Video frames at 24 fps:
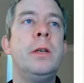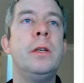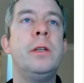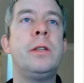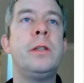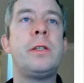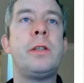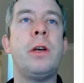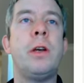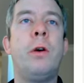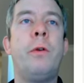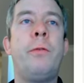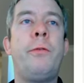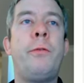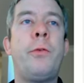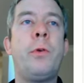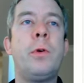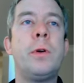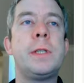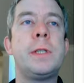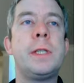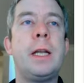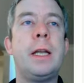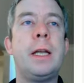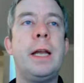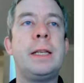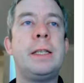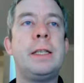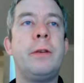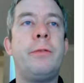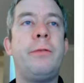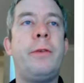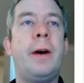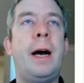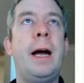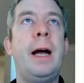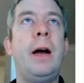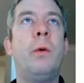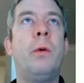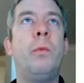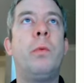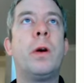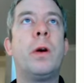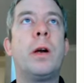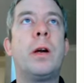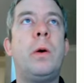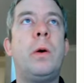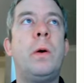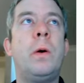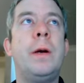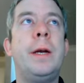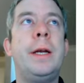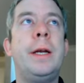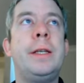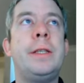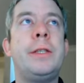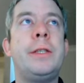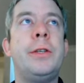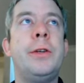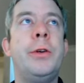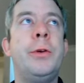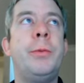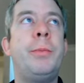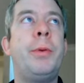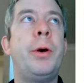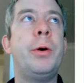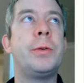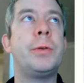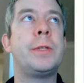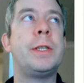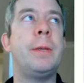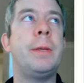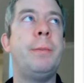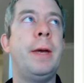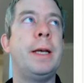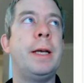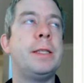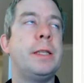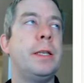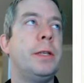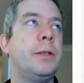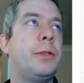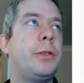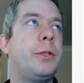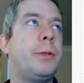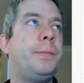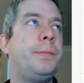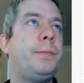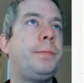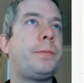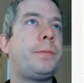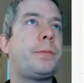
So for selected file, we're going to post a message.